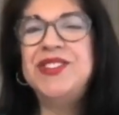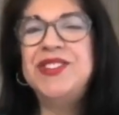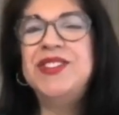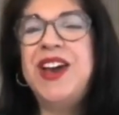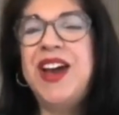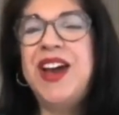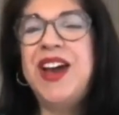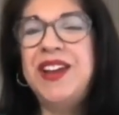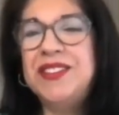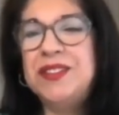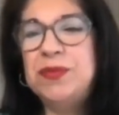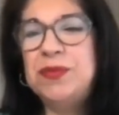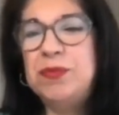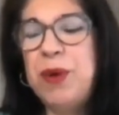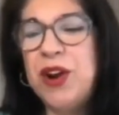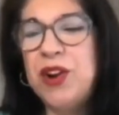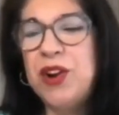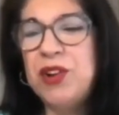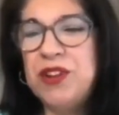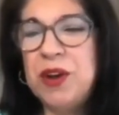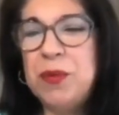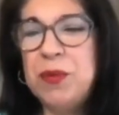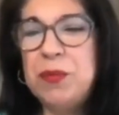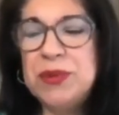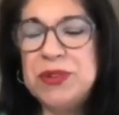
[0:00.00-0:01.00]
So that's
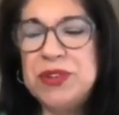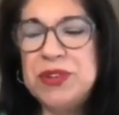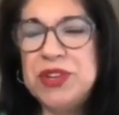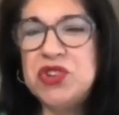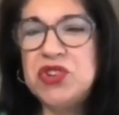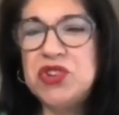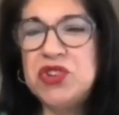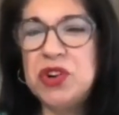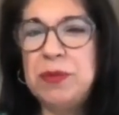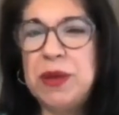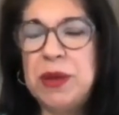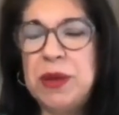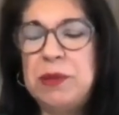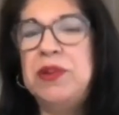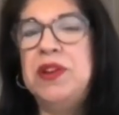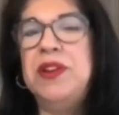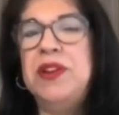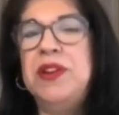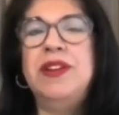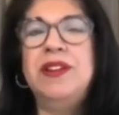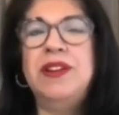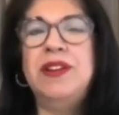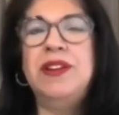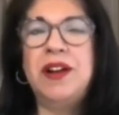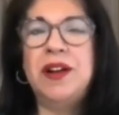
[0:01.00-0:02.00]
part of our procedural
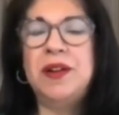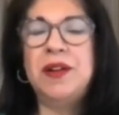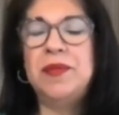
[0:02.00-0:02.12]
memory.